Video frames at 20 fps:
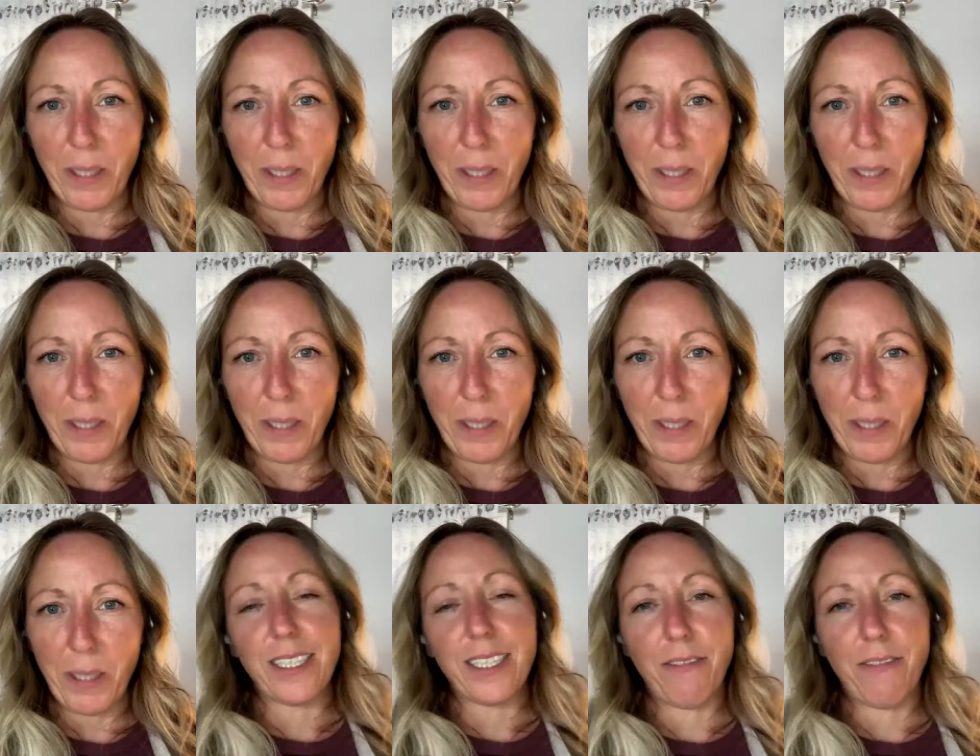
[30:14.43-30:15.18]
So then you
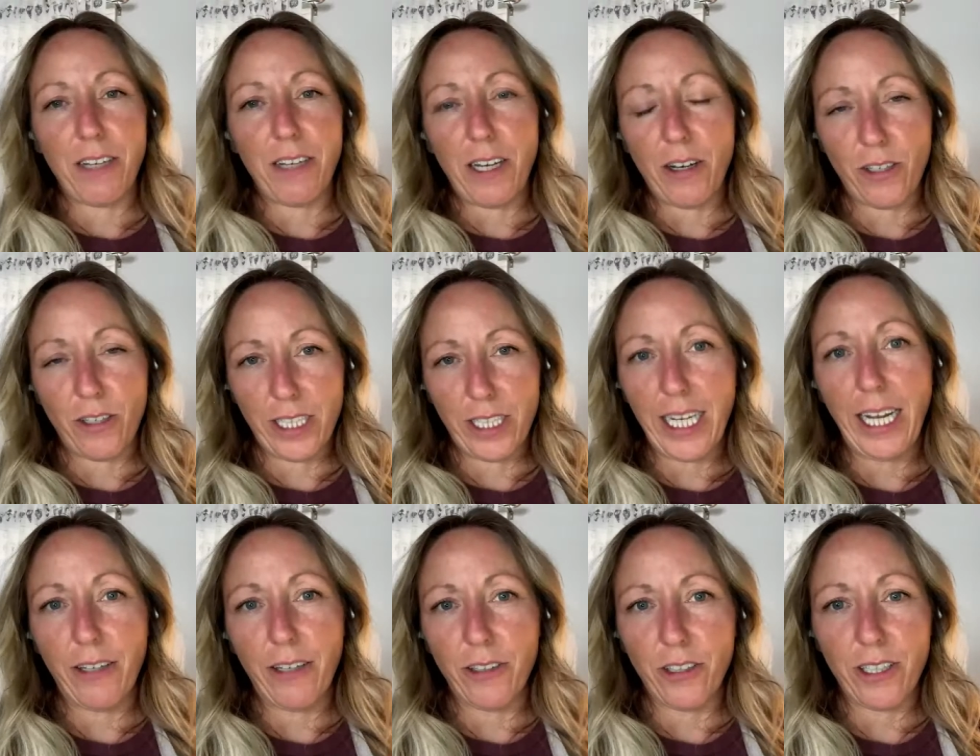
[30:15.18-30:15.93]
can just leave it out on
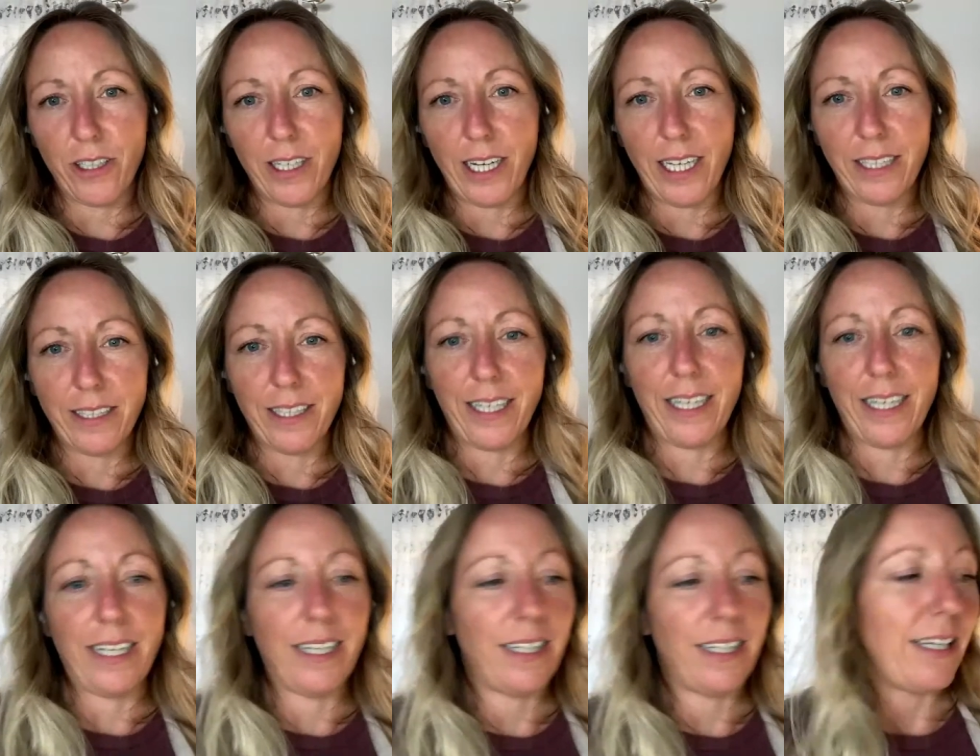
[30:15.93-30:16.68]
the counter and
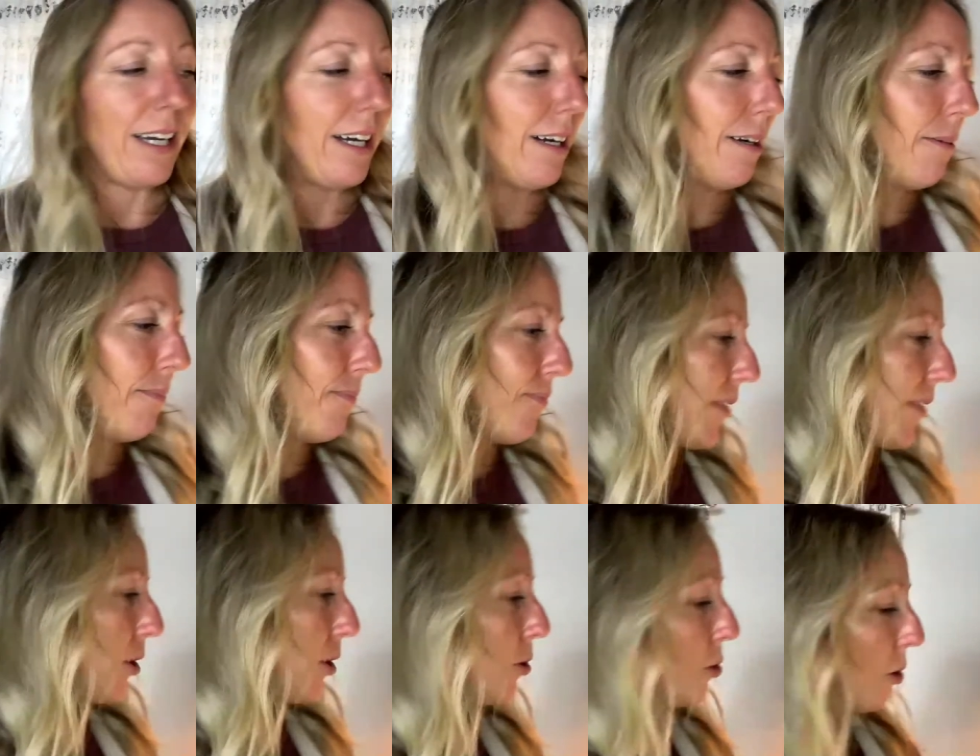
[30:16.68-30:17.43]
let it
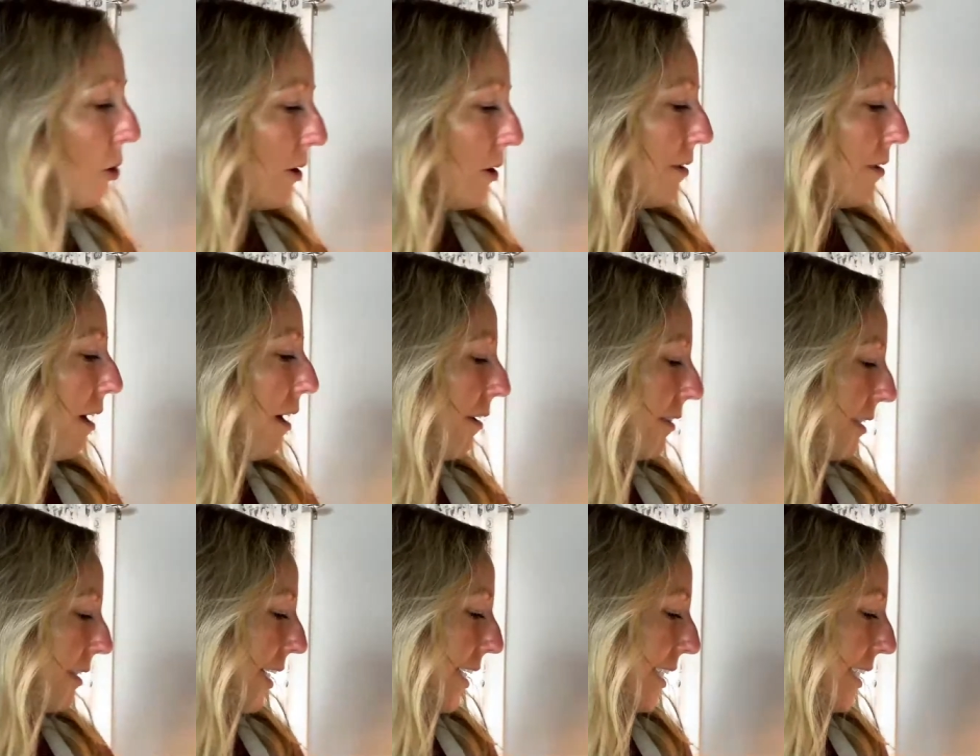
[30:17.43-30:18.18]
um, cool
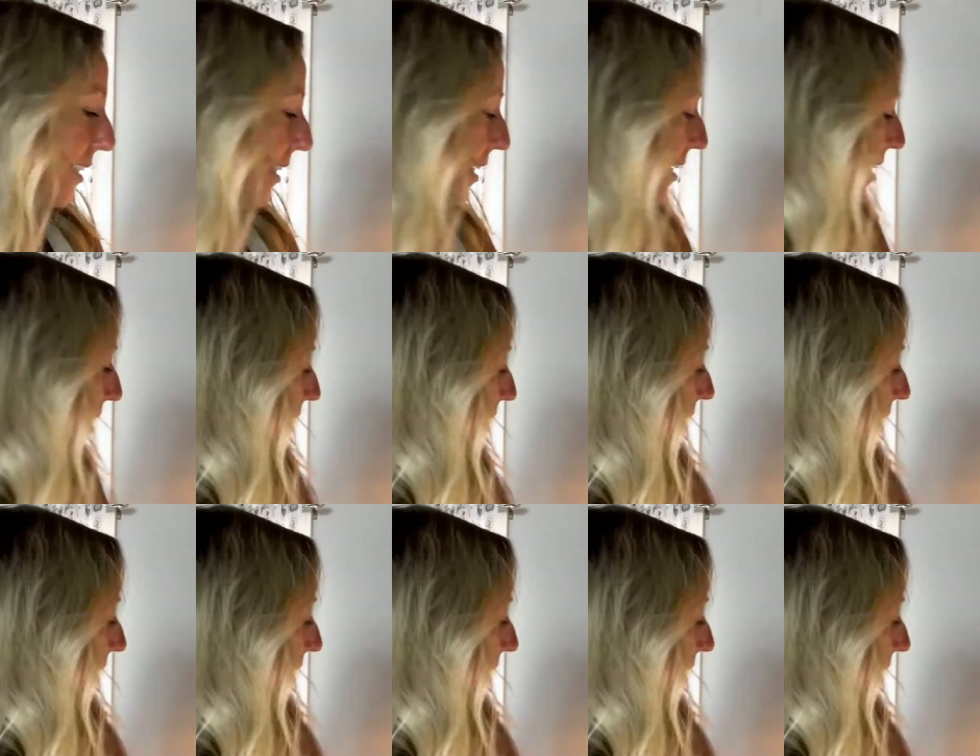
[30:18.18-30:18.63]
all night.